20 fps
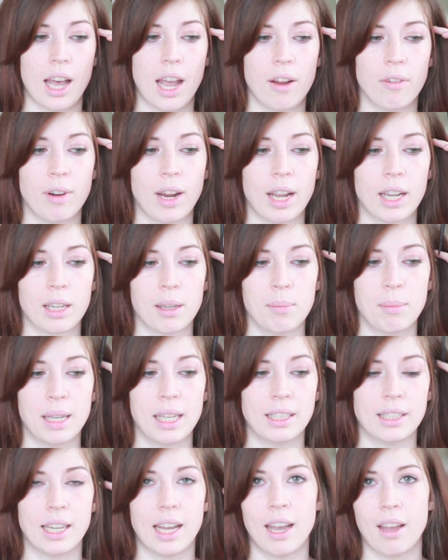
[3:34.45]
I
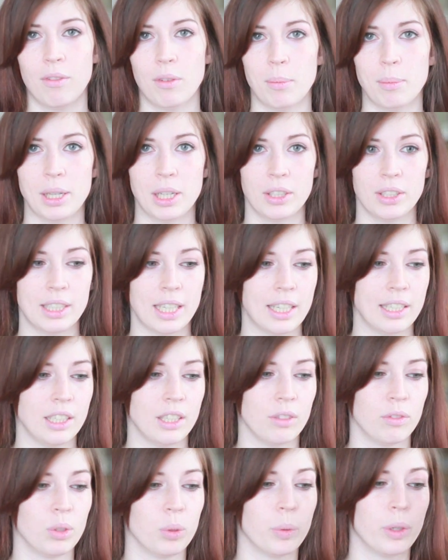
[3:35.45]
recommend, I have a mirror down here
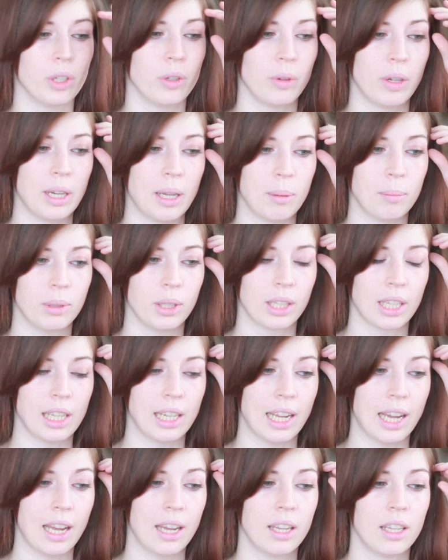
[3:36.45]
if you wonder what I'm looking
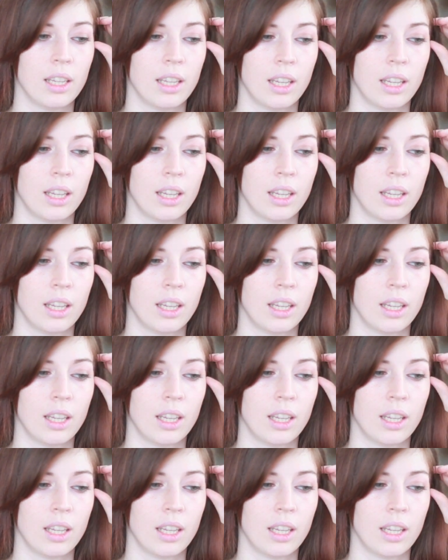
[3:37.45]
at.